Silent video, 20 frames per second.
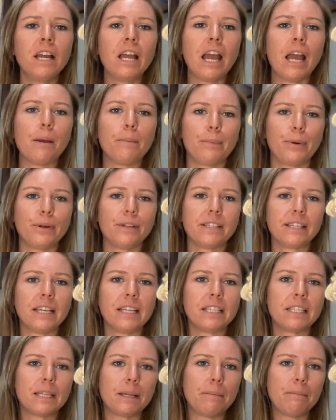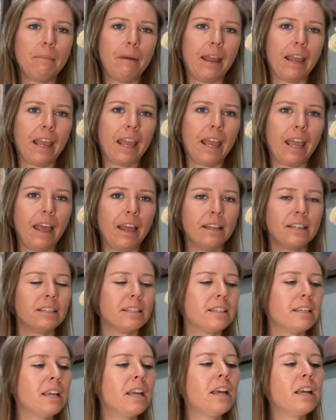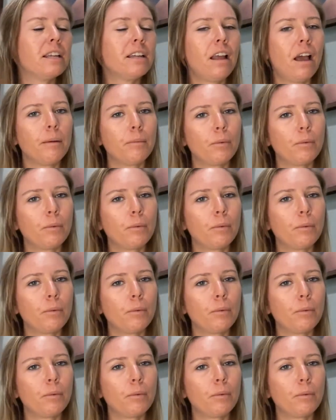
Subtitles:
and present my hand. Now I'm